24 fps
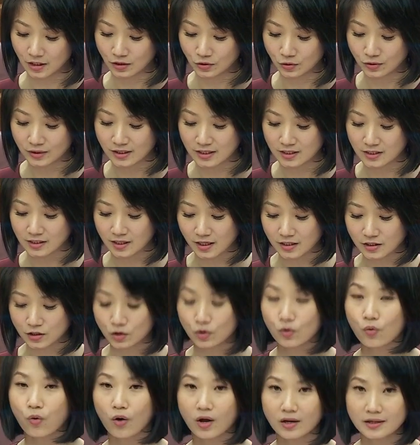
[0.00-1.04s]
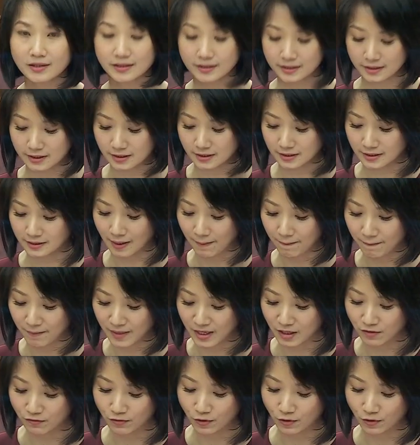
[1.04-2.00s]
to discuss the qualities that make